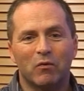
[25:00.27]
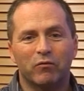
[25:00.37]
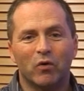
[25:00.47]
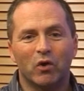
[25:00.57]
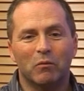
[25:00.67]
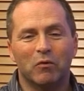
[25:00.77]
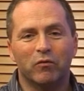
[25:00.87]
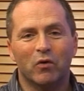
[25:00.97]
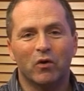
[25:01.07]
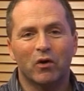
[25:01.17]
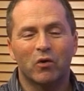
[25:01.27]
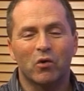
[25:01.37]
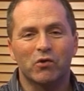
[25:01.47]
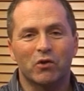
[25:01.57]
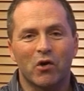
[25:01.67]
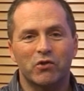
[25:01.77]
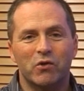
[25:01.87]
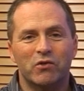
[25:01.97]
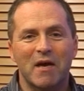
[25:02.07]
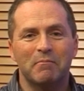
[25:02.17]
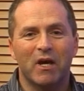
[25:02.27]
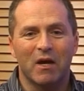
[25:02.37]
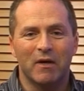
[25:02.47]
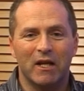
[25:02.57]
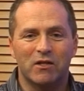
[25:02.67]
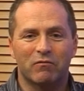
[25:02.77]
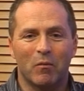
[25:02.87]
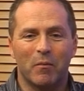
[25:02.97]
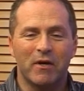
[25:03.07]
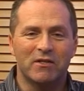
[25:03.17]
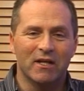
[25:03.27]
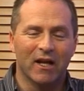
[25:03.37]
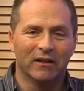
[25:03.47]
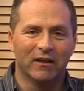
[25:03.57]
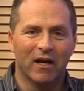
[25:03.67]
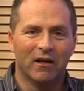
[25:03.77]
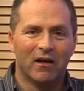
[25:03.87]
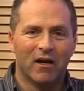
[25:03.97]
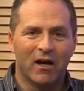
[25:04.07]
4444. Calls will cost you 10p a minute from a BT landline,